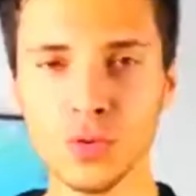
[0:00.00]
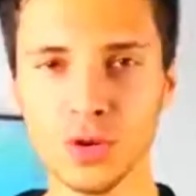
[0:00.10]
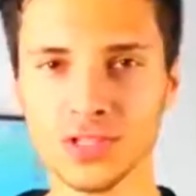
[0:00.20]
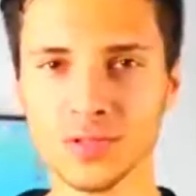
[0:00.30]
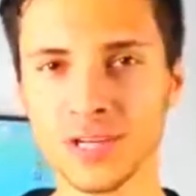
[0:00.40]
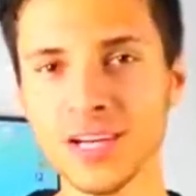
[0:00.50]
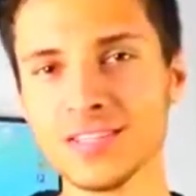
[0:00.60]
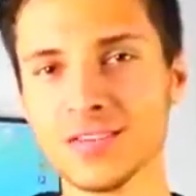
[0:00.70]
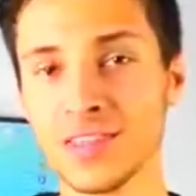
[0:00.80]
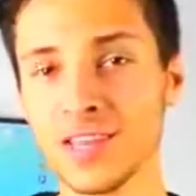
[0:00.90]
What's up
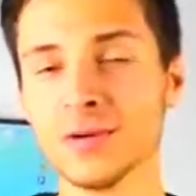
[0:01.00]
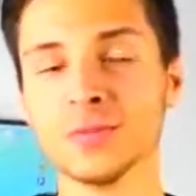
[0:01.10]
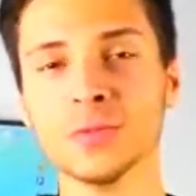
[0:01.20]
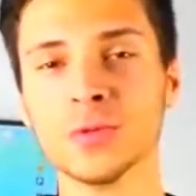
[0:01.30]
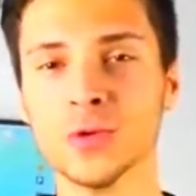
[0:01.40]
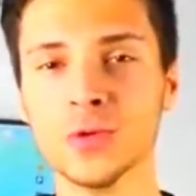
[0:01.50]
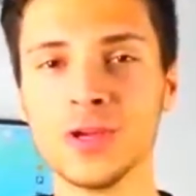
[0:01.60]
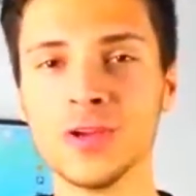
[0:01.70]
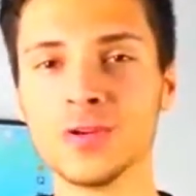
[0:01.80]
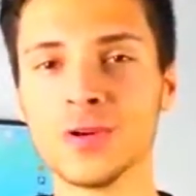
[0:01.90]
guys, Everything Apple Pro
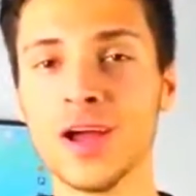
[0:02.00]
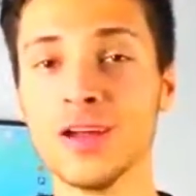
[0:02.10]
here,